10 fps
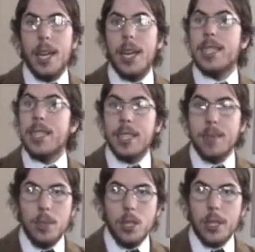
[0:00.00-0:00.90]

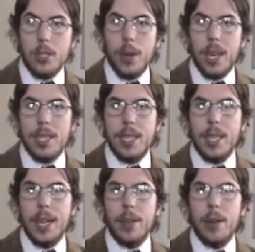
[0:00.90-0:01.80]
assistant music directed
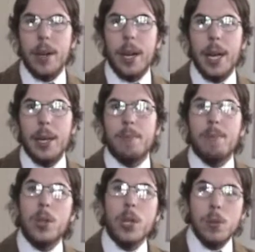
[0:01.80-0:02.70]
another, and
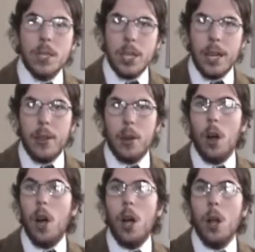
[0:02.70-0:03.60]
produced another,
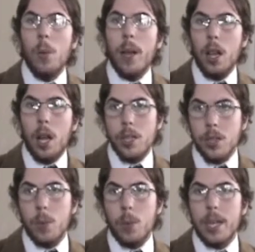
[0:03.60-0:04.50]
all while
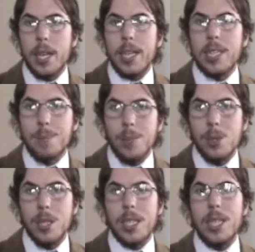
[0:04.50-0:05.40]
also working as a
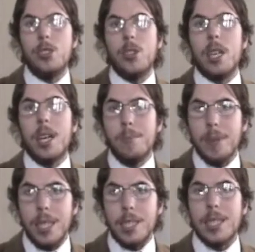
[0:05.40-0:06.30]
music teacher and
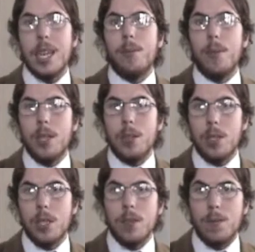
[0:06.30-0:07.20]
accompanist at
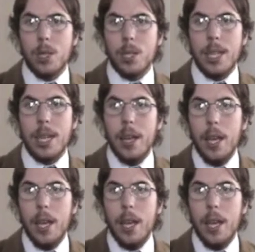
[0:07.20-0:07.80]
Rutgers University.